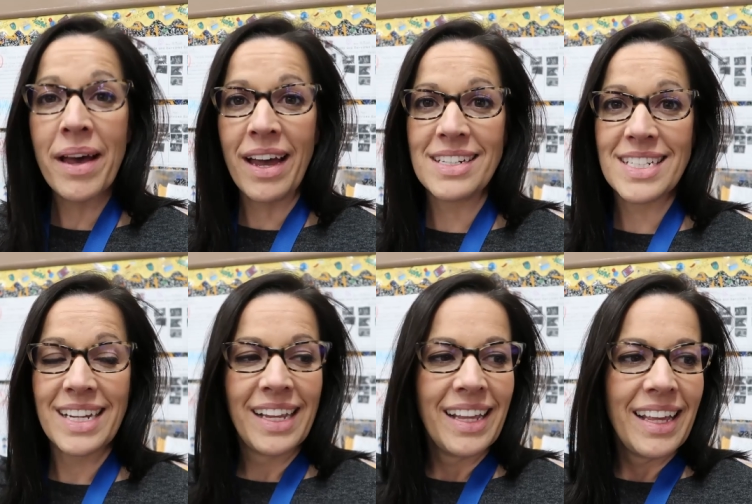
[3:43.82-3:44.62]
but
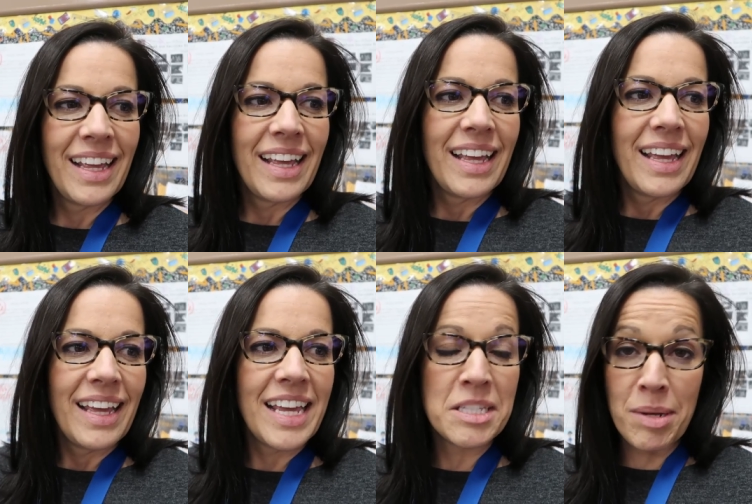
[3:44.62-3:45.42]

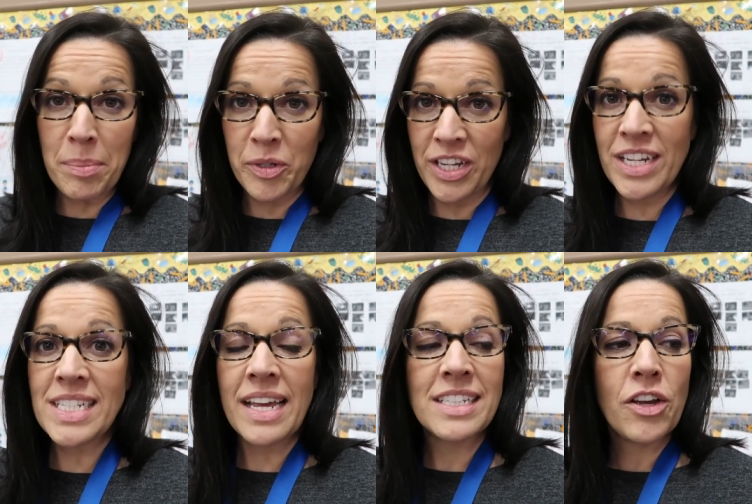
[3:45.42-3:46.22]
it's been a pretty good
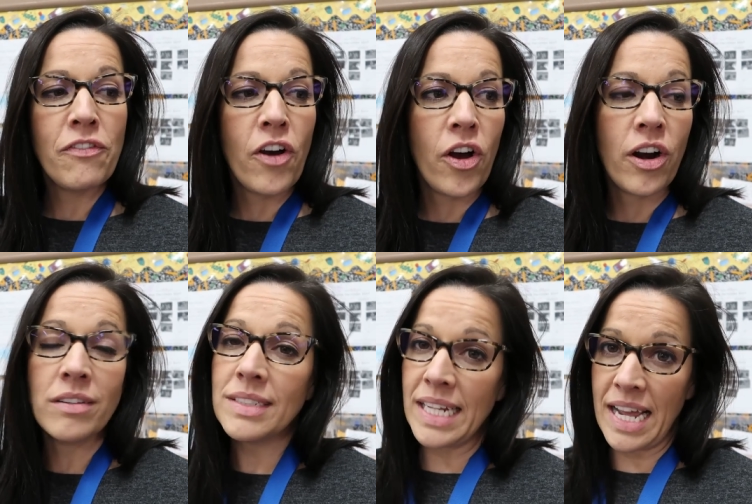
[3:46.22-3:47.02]
day so
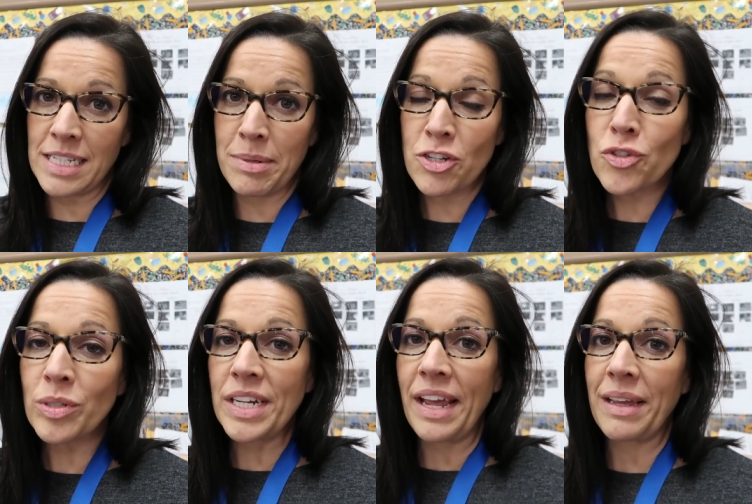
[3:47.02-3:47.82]
far. It has been a
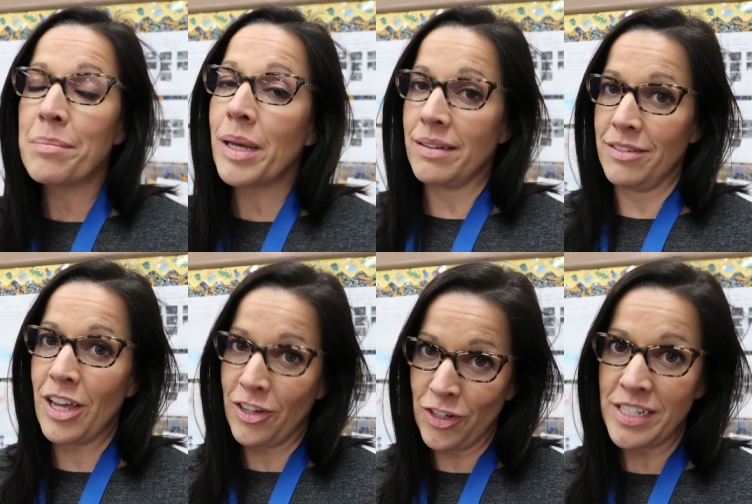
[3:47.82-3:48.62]
short day, but
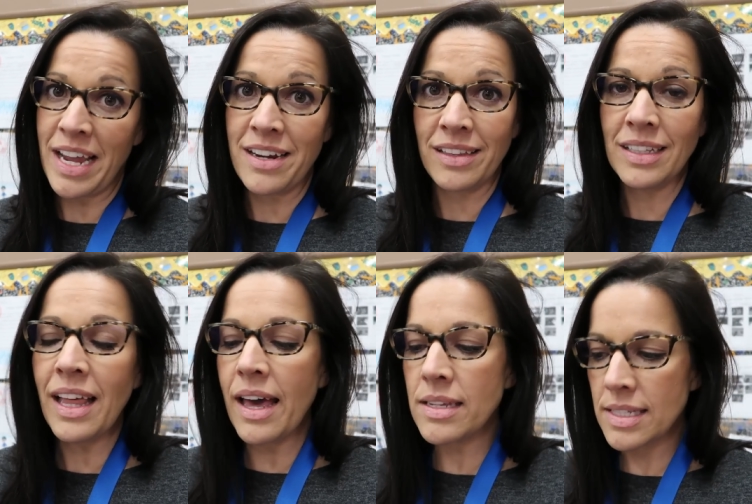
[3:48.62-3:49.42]
a good day
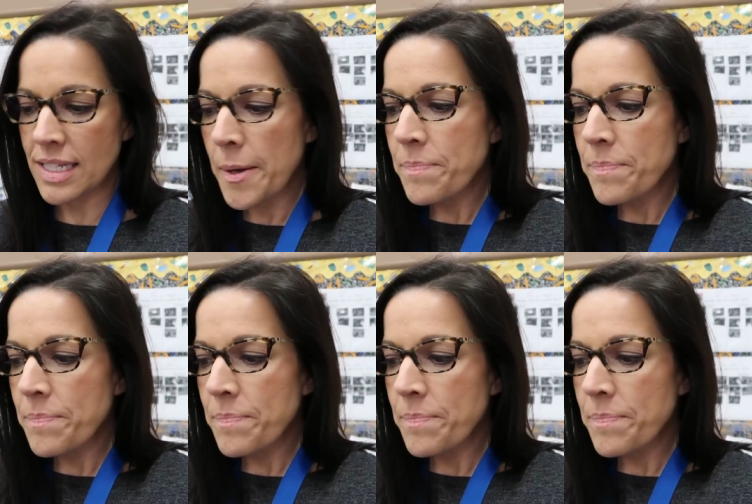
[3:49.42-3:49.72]
nonetheless.